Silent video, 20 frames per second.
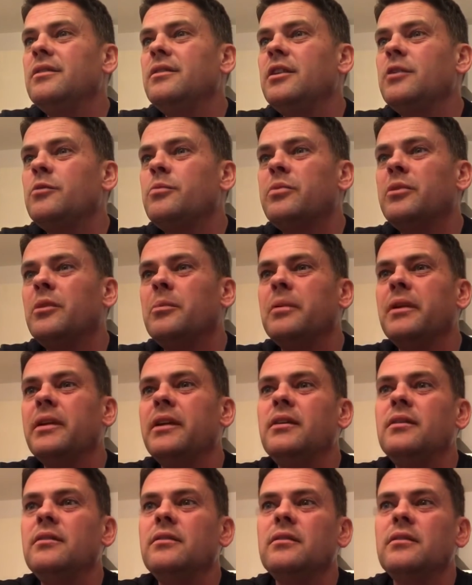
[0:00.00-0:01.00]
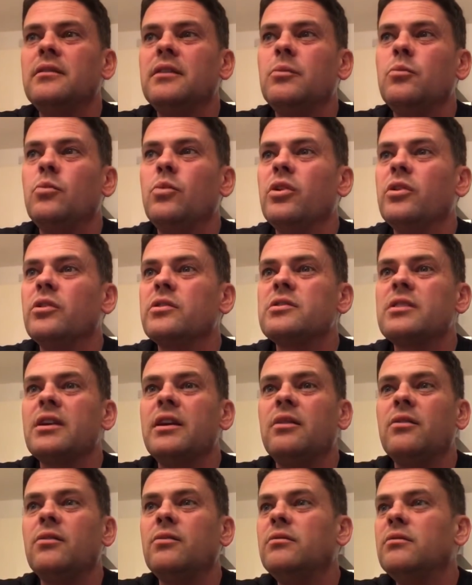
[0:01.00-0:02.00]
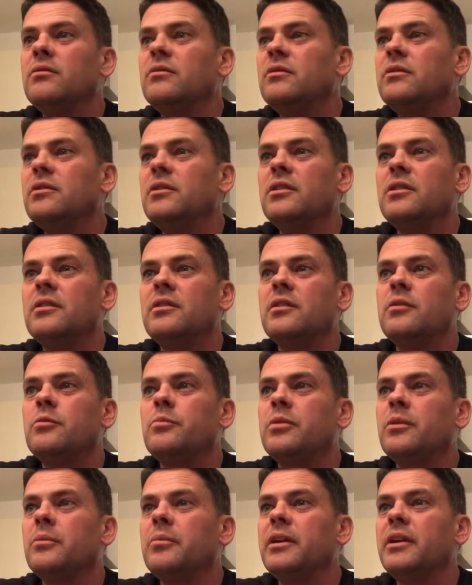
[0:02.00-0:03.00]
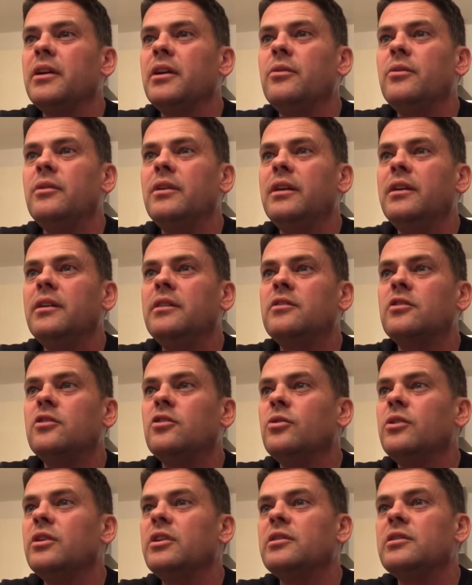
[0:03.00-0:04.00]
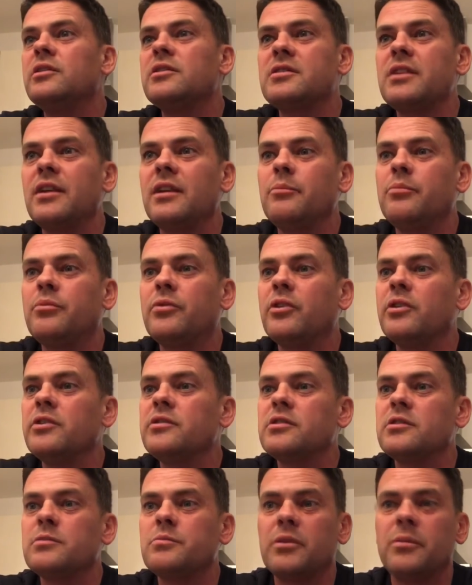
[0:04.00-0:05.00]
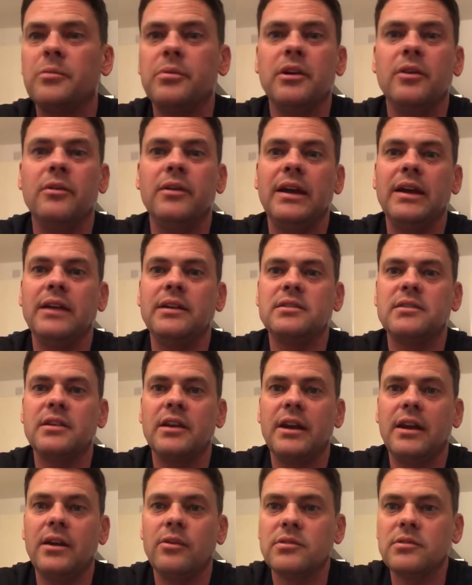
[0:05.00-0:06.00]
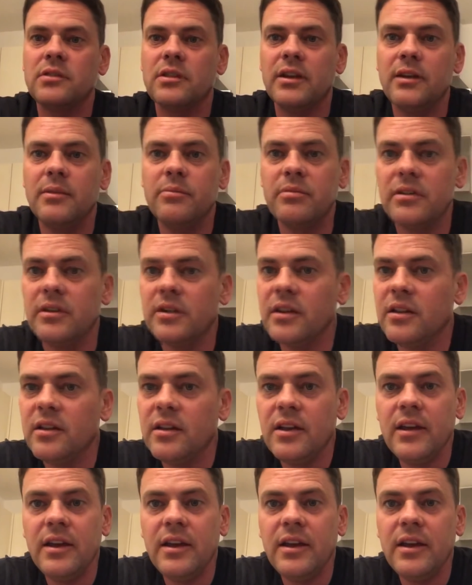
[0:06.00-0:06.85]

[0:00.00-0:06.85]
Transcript: it works out that there's probably only, to do it at the same price, there's probably only 8-10 hours labour in it.